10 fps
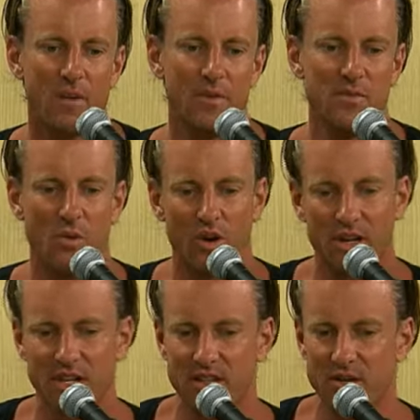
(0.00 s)
up in the
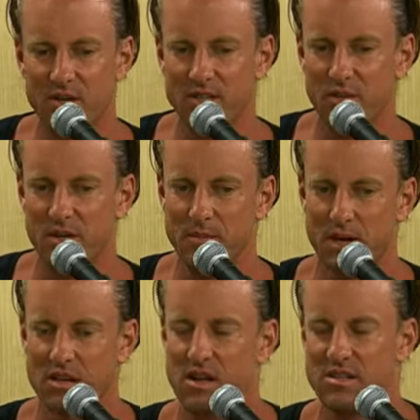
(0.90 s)
morning and there was someone in
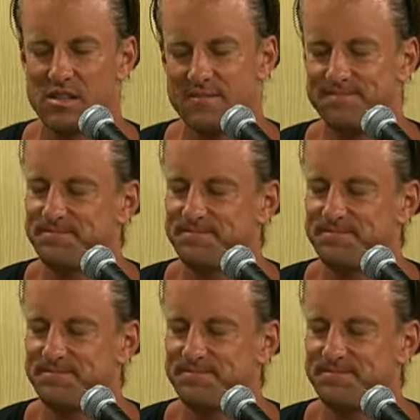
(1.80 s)
my closet.